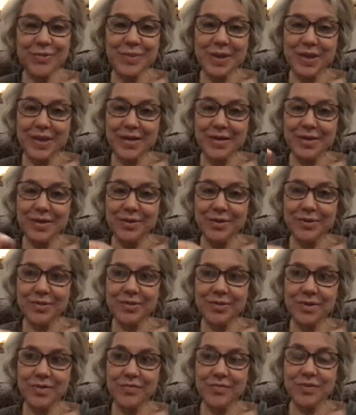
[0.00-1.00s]
made
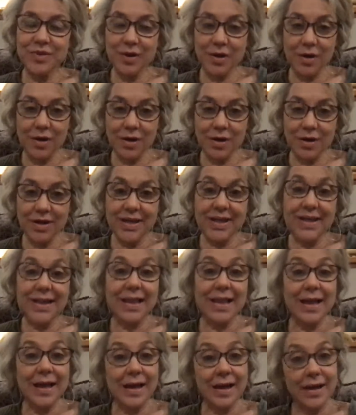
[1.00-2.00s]
use of dark and
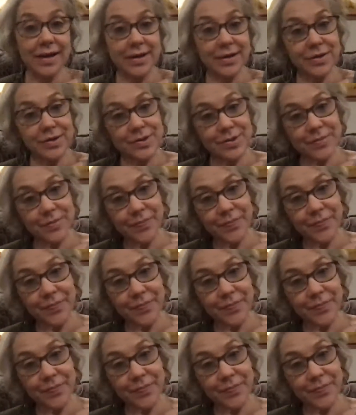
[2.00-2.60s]
light?